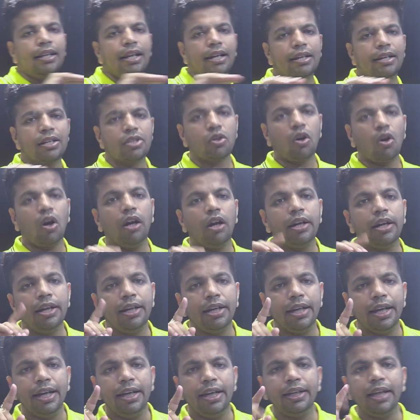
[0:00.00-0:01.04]
is called a
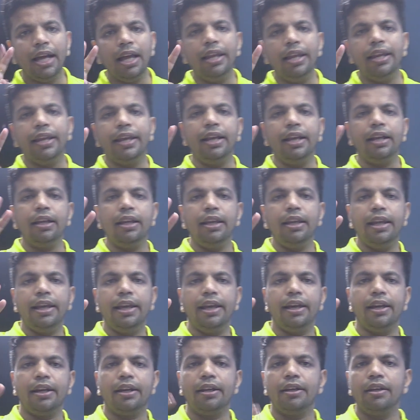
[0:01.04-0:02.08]
data link
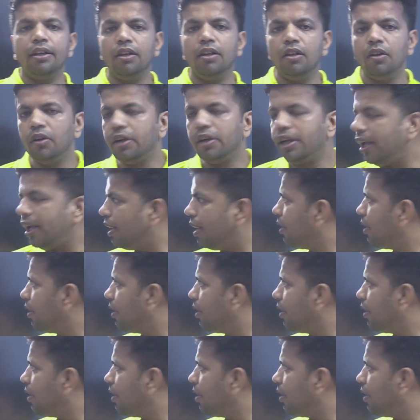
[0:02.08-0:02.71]
layer. Okay,